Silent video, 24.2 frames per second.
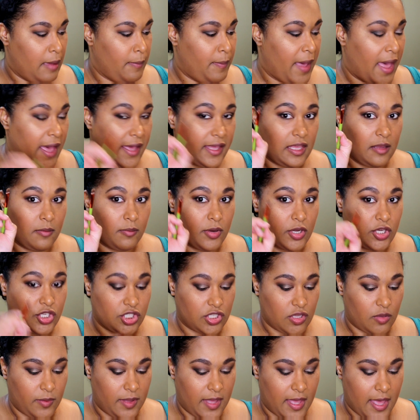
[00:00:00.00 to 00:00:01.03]
packing brush
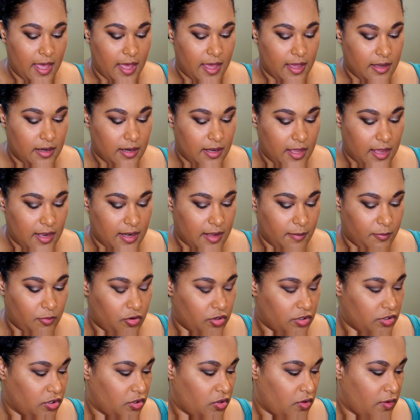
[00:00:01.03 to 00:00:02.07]
that we had, and I'm
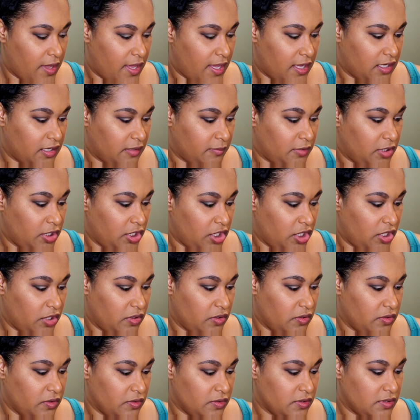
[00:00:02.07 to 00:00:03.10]
going to go ahead, I'm going to
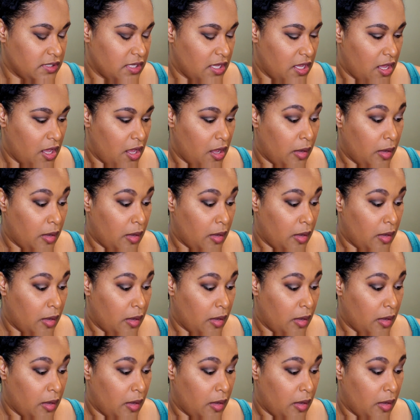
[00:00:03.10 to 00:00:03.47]
use